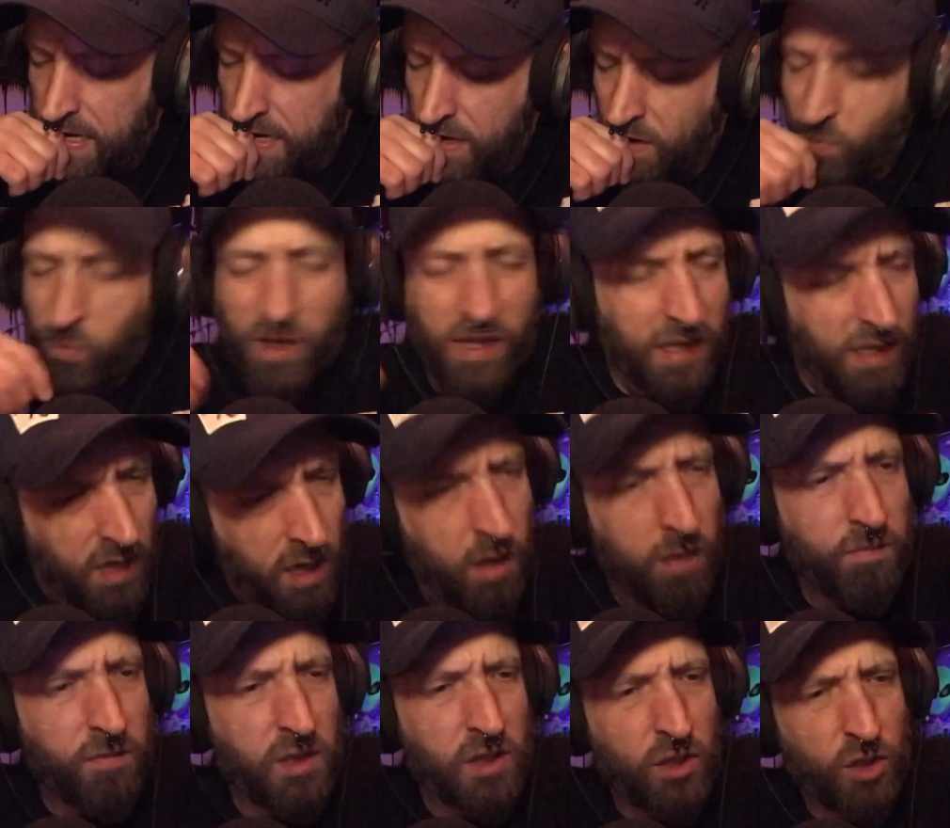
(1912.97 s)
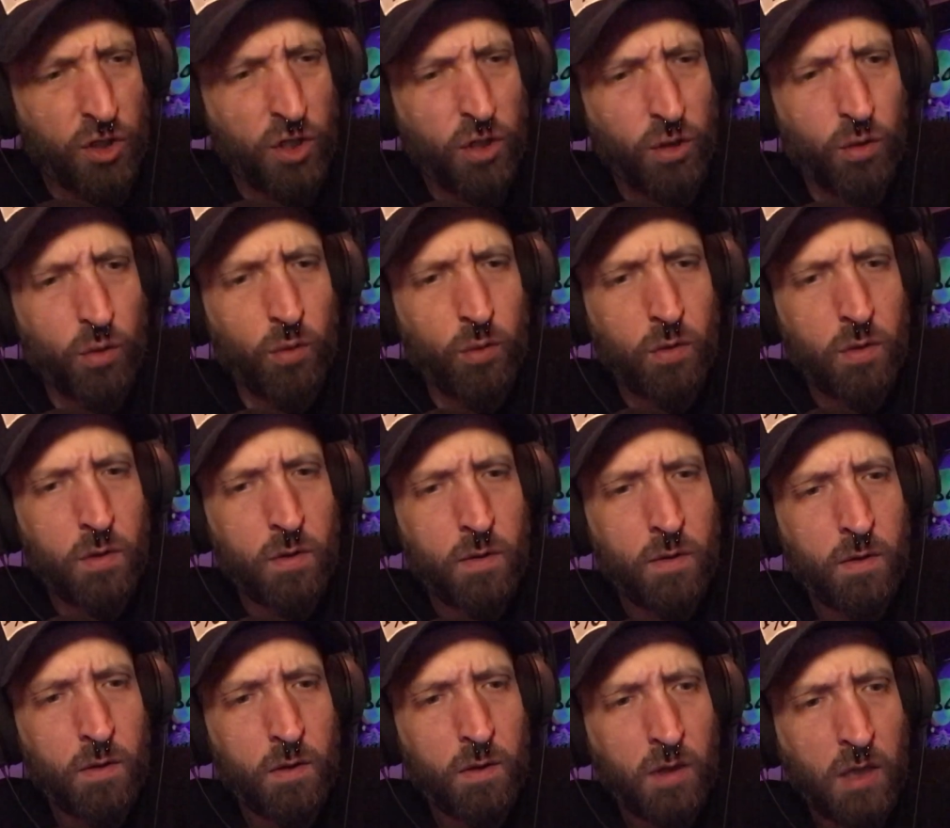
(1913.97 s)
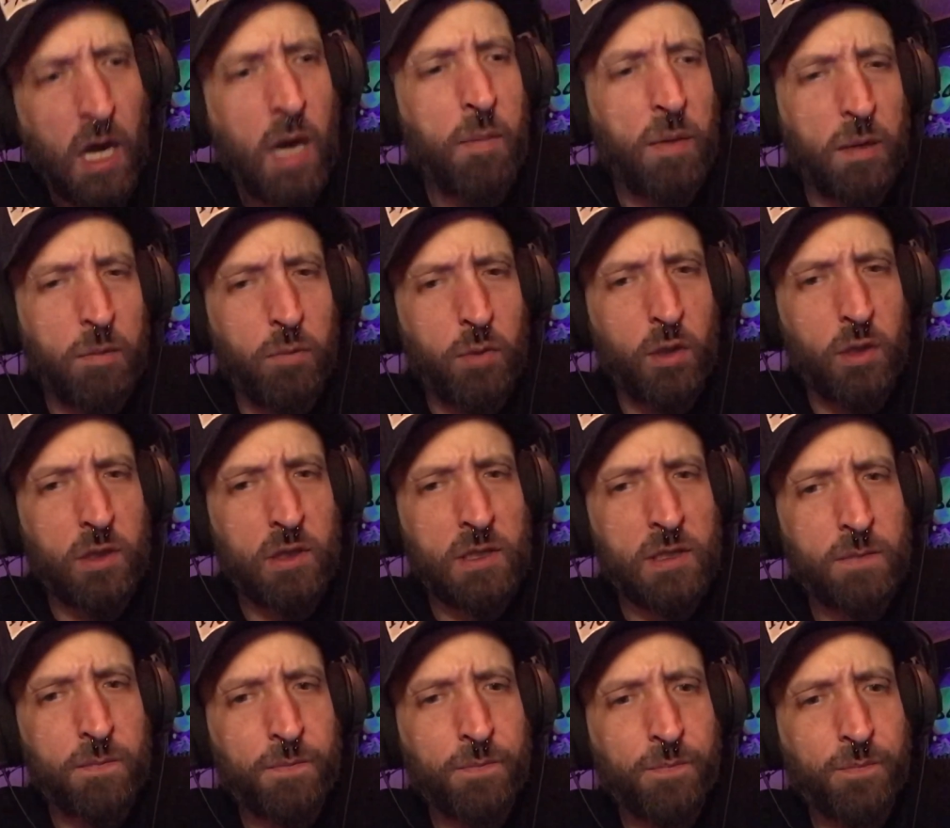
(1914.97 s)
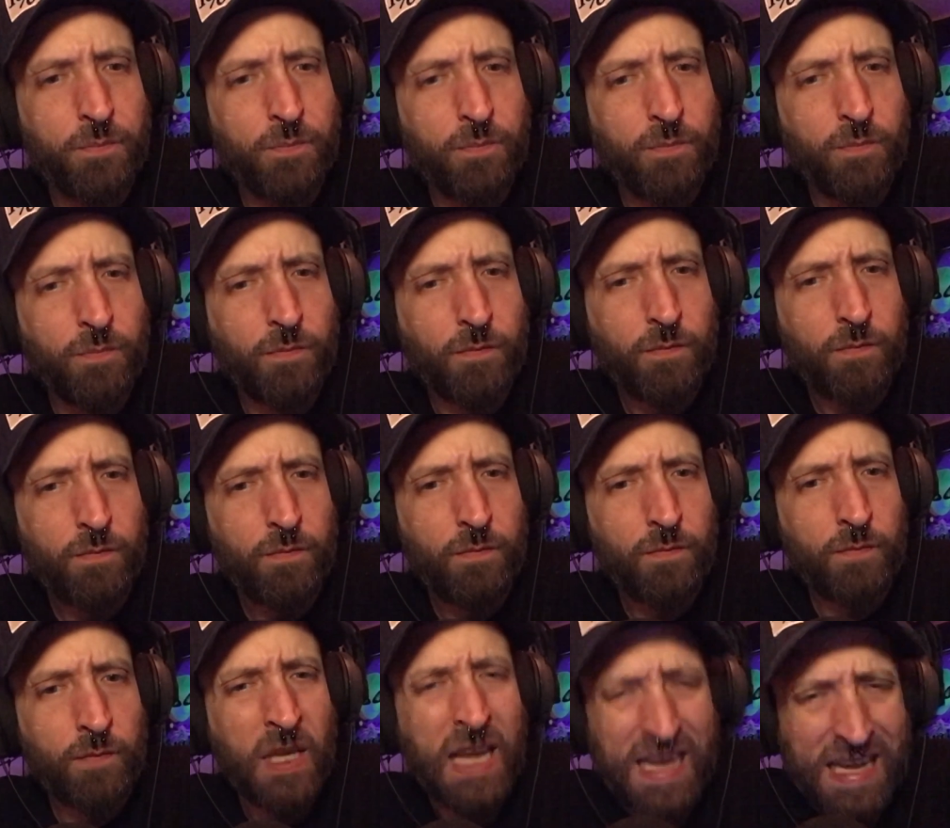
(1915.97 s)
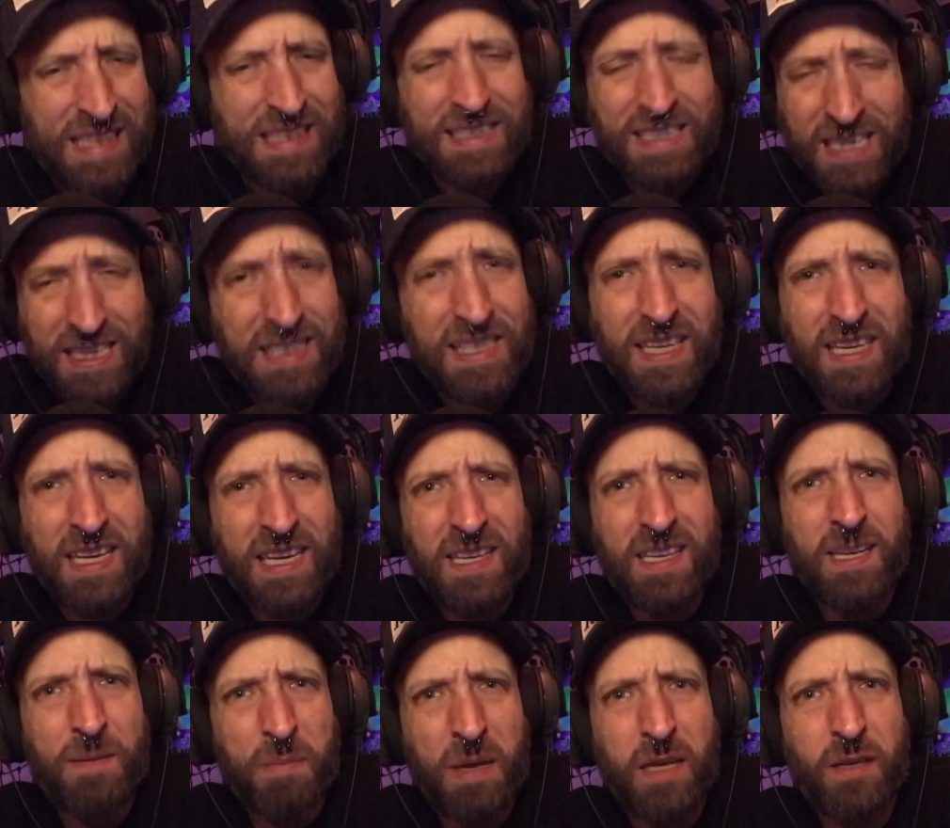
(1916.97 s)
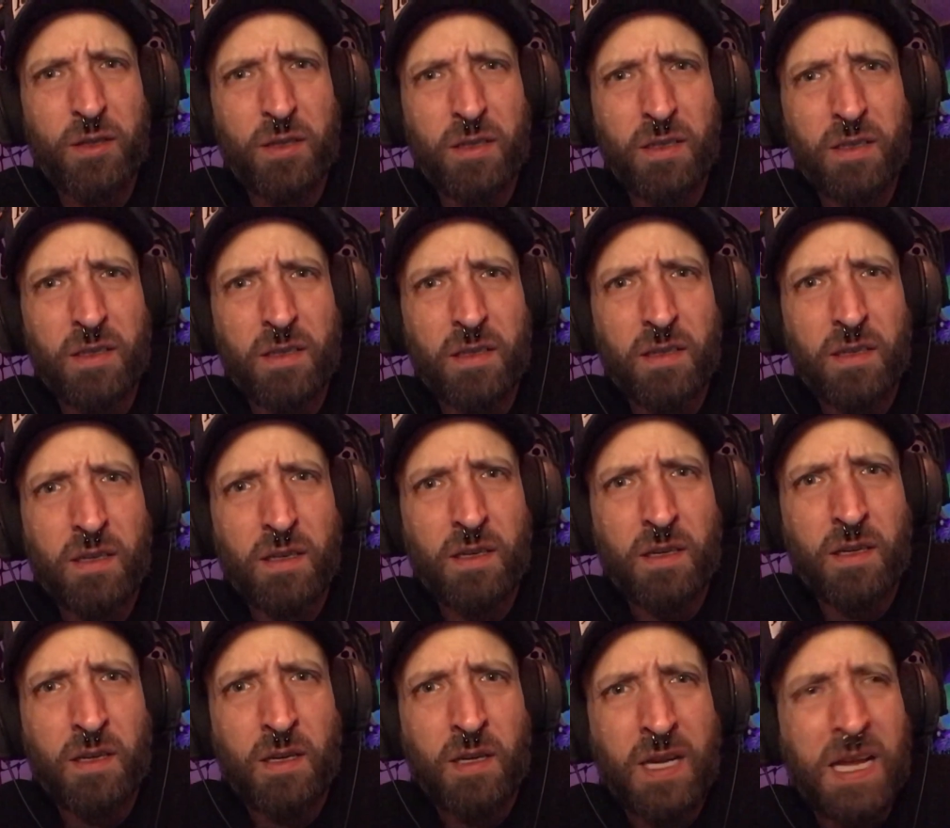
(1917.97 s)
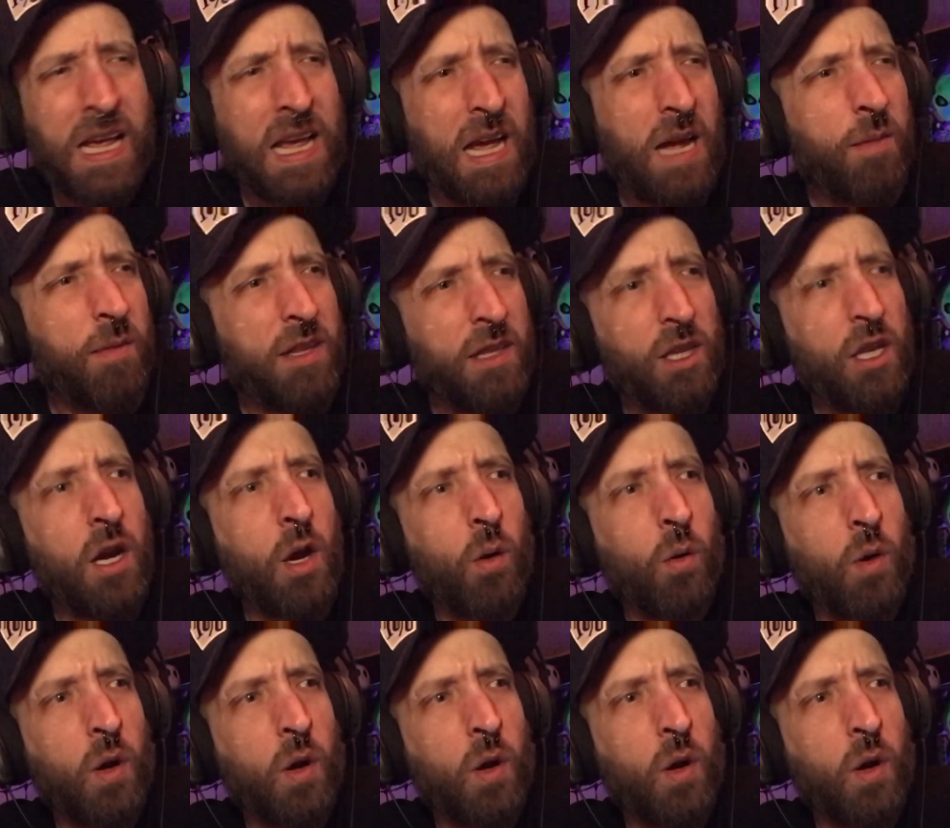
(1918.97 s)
When it comes to comic books, does it get any better? I mean, you know,